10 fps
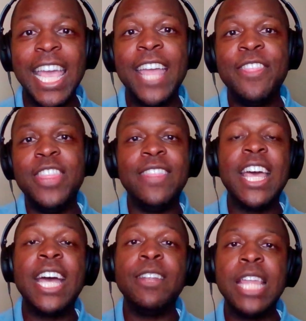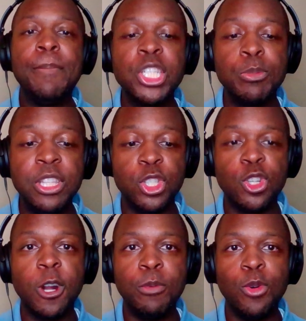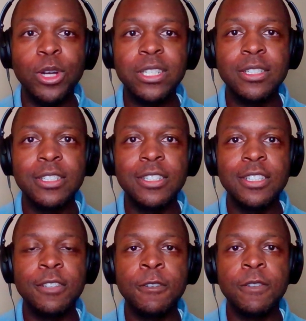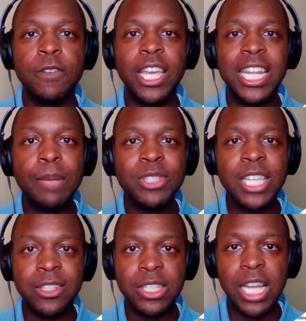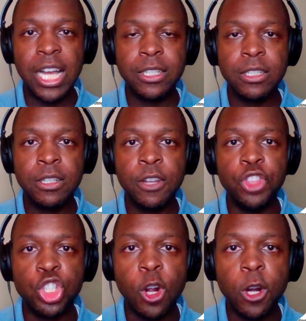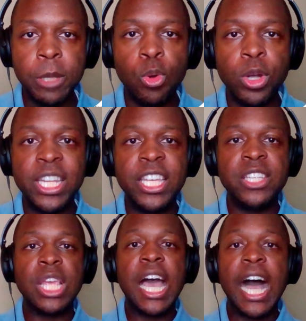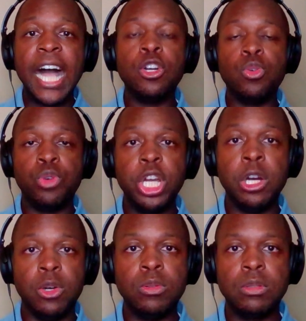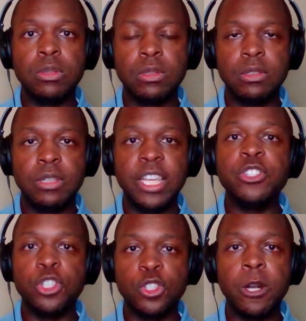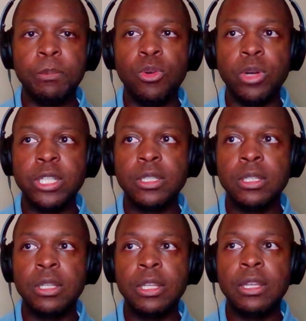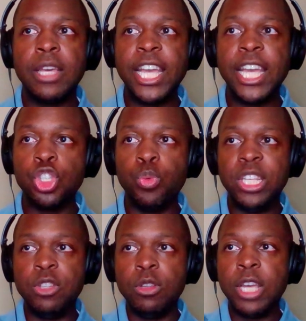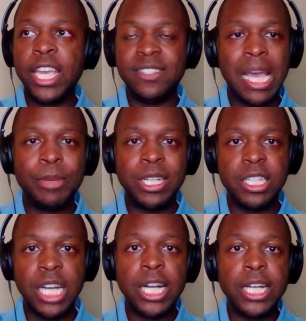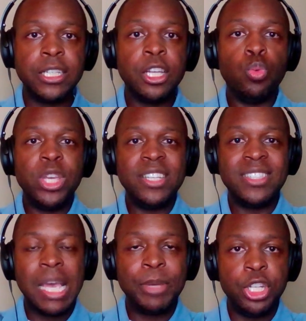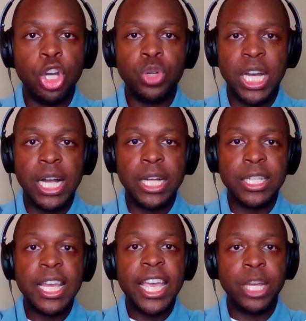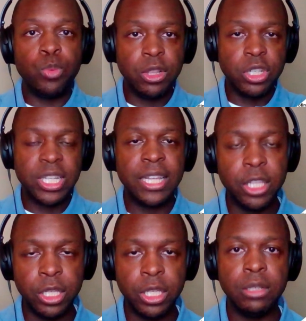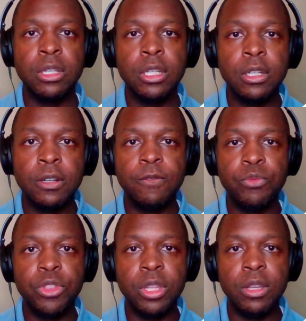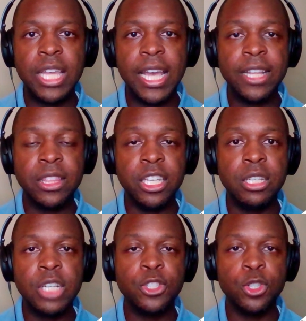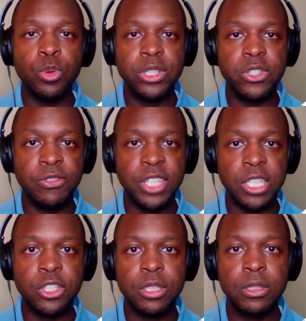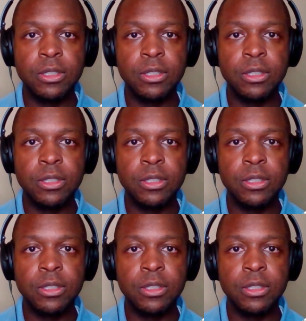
And then that that must be the starting point. And I'm saying it's not. The starting point is I don't know is the starting point. And so we examine God, we examine no God, and we look at the, the at the consequences of each.